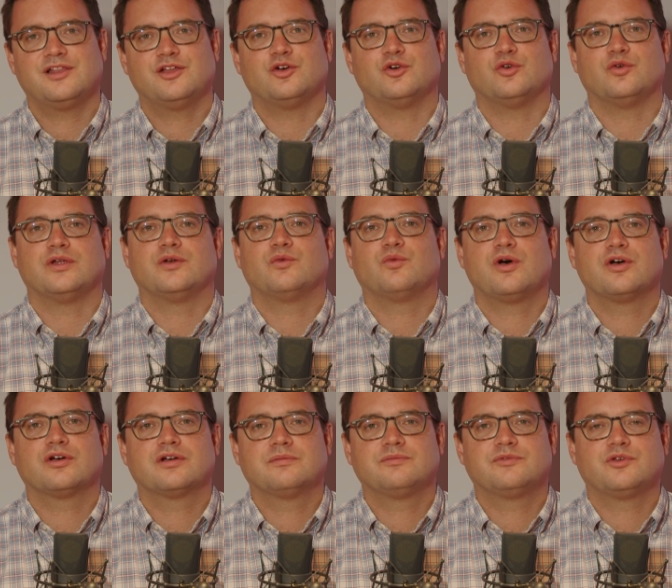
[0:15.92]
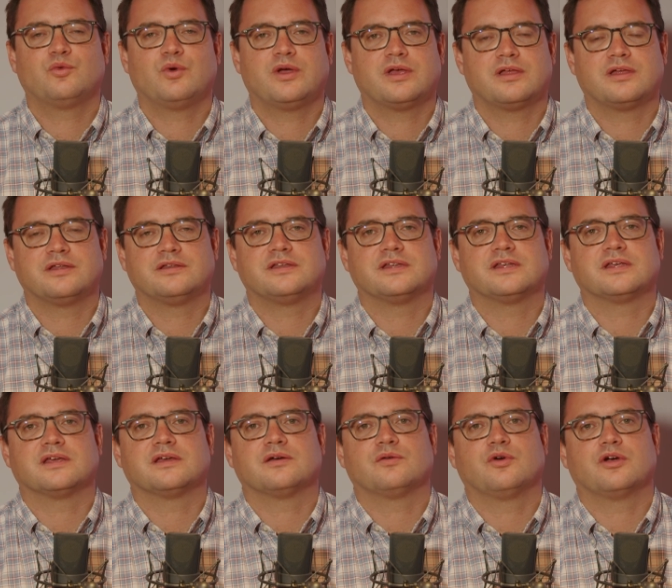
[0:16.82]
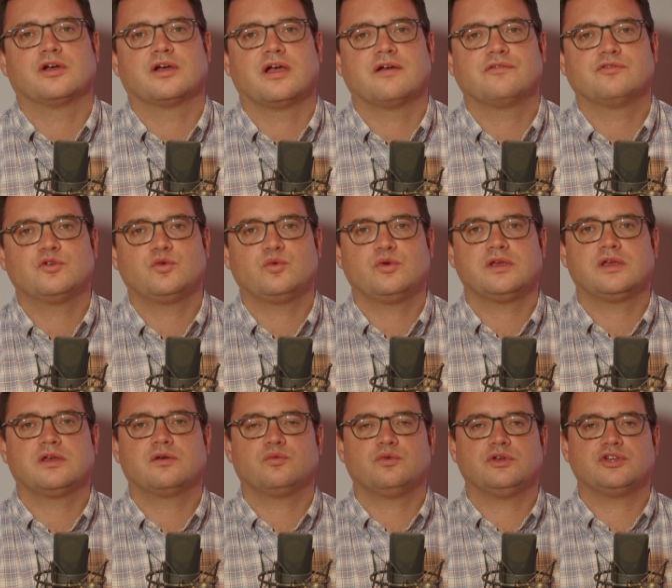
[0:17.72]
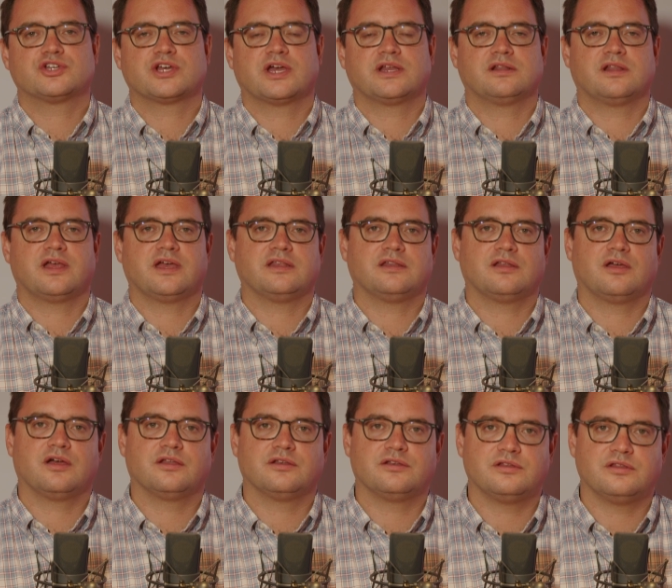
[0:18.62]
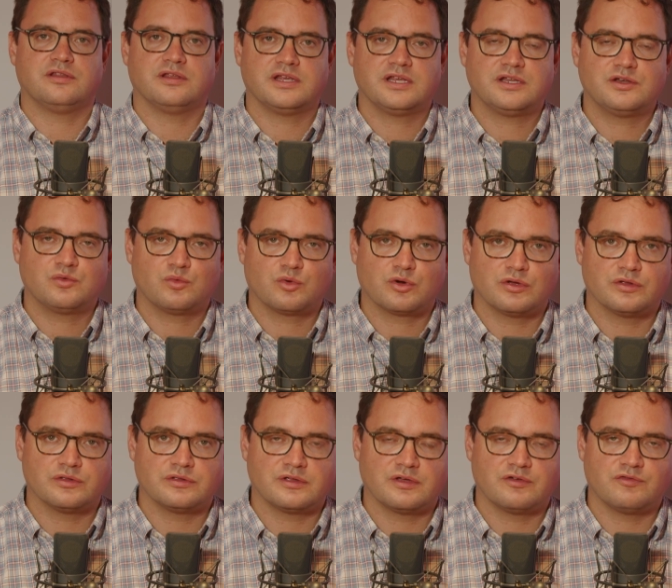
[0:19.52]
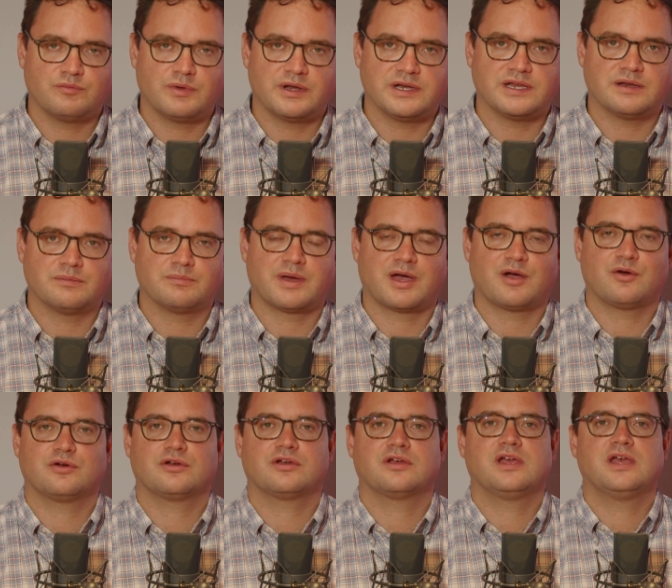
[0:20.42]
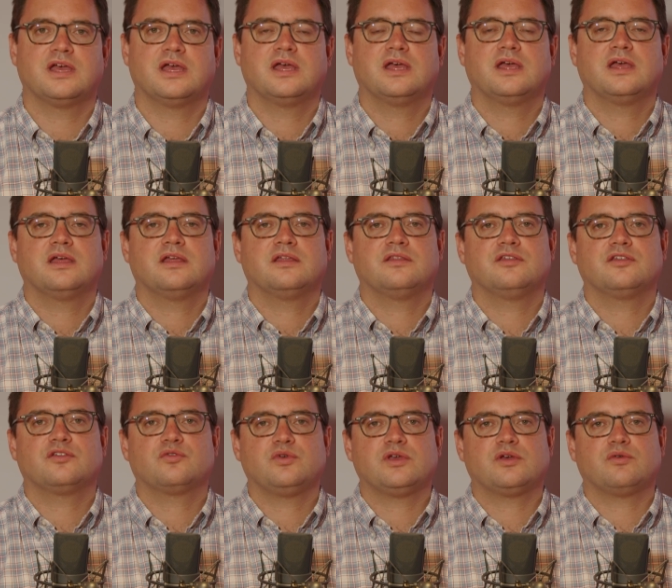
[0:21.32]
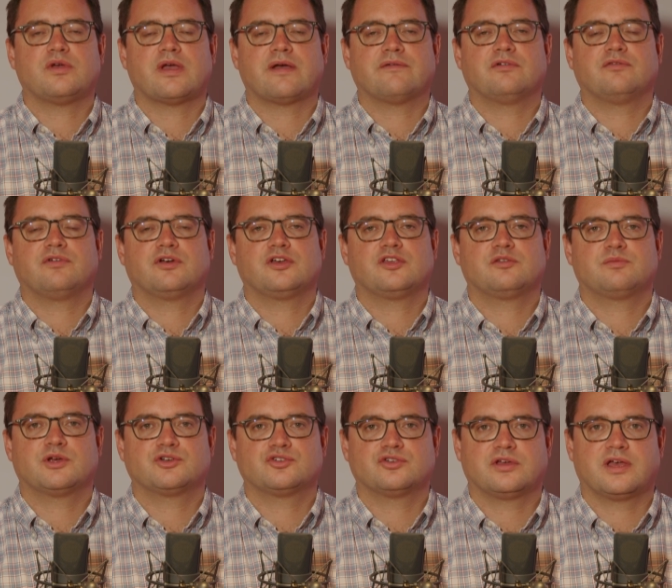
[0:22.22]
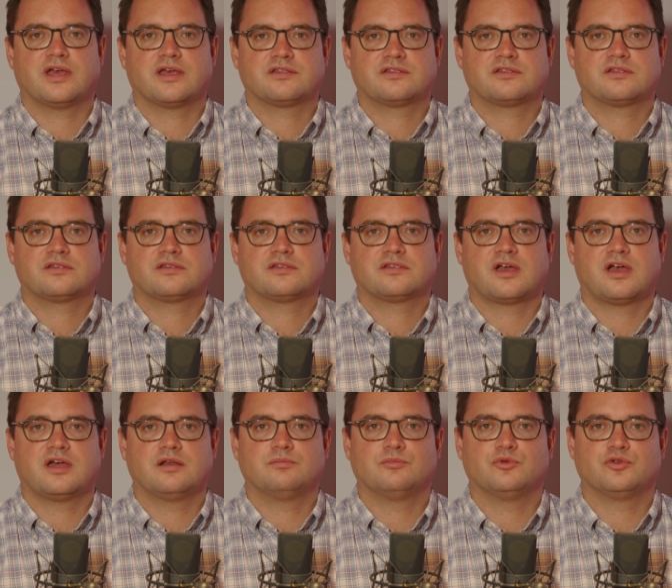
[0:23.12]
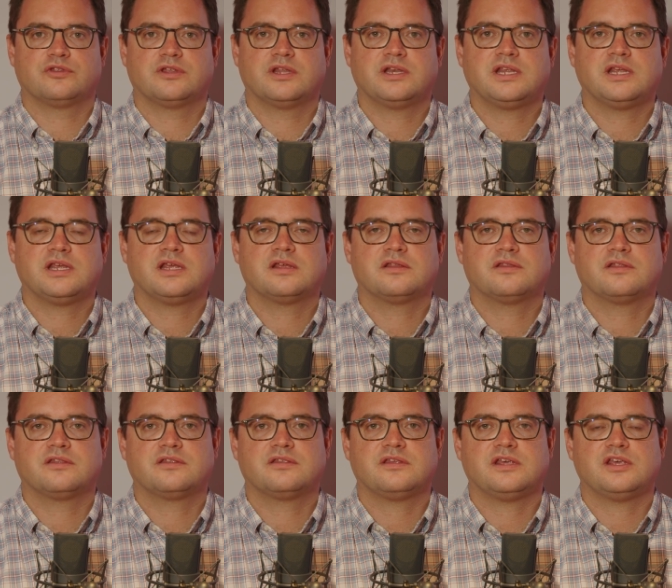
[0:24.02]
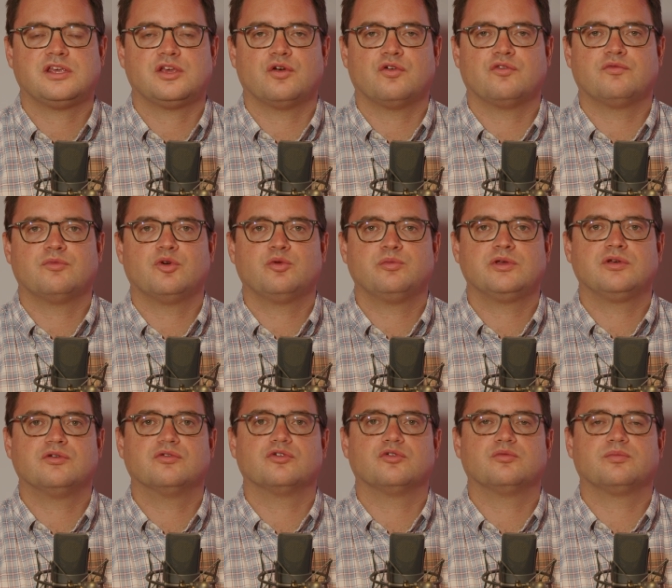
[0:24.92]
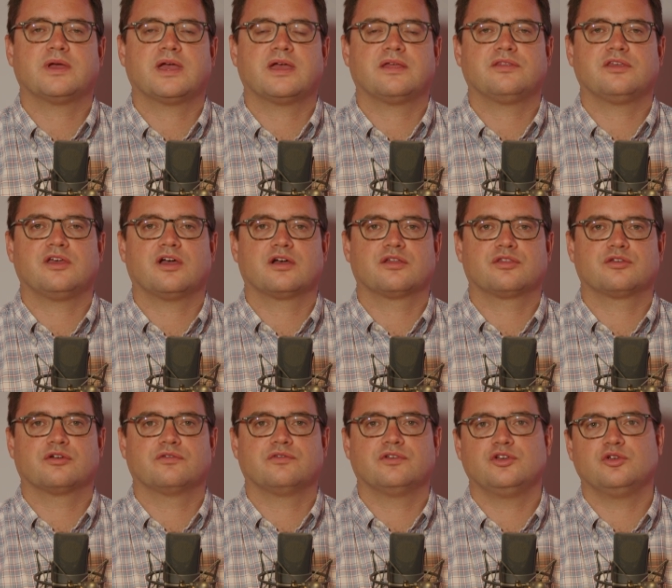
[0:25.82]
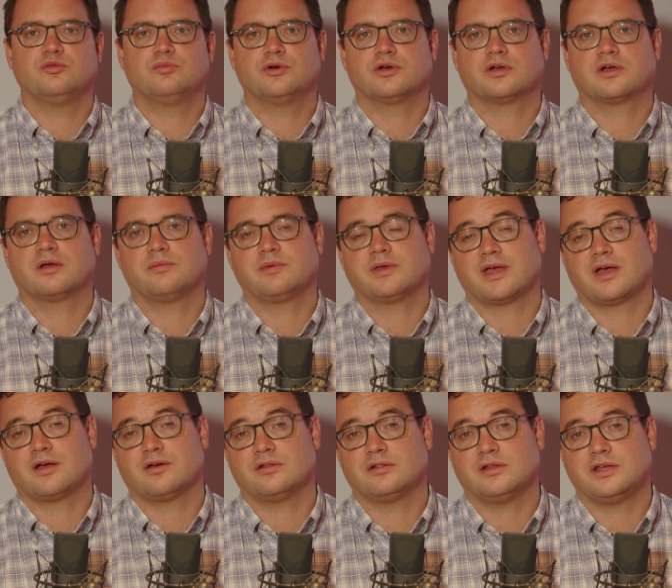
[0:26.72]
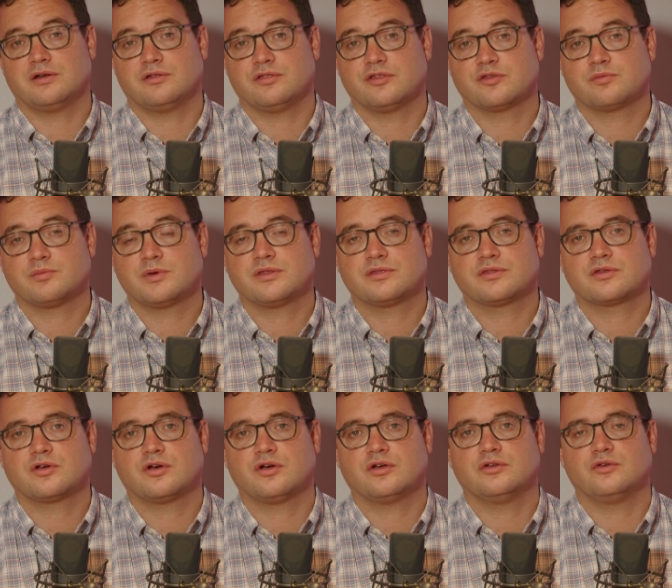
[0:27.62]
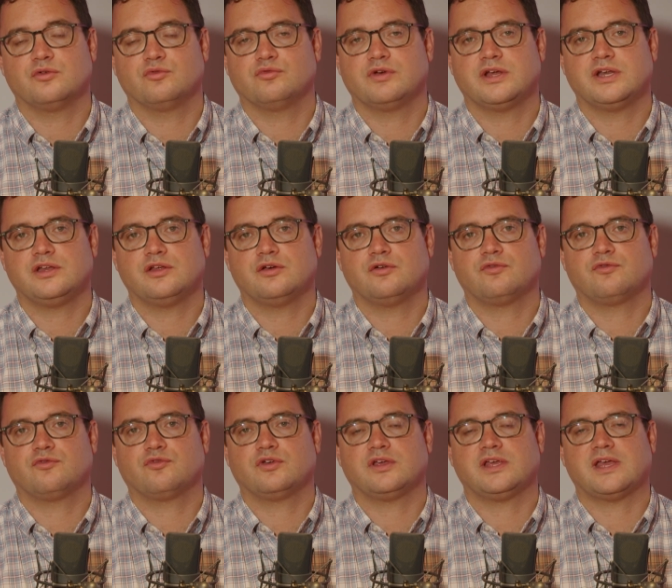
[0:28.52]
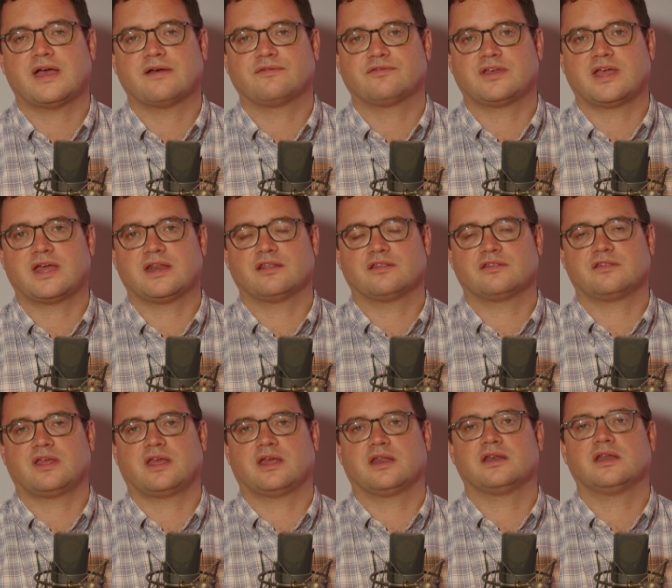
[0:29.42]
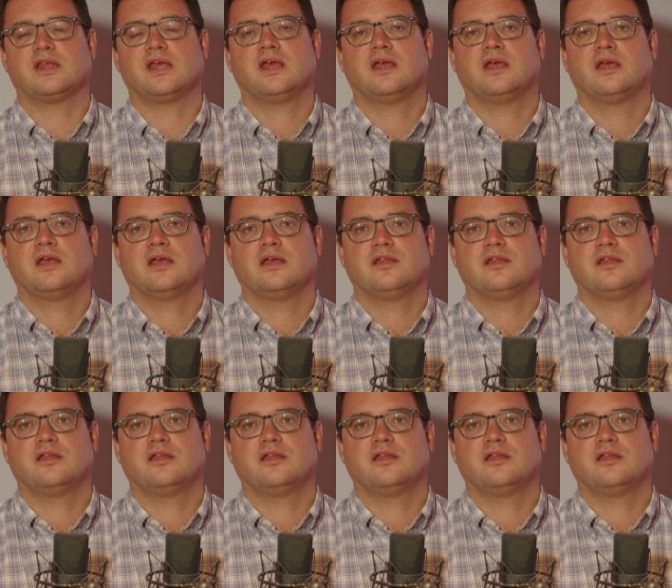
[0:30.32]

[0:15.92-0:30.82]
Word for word: Hello and welcome to Whale Hunting, where every week we shine light onto the hidden worlds of money and power. This week we have a very special guest, Saad Mohseni, the CEO of Moby Group and the author of a new book coming out later this month called Radio Free Afghanistan.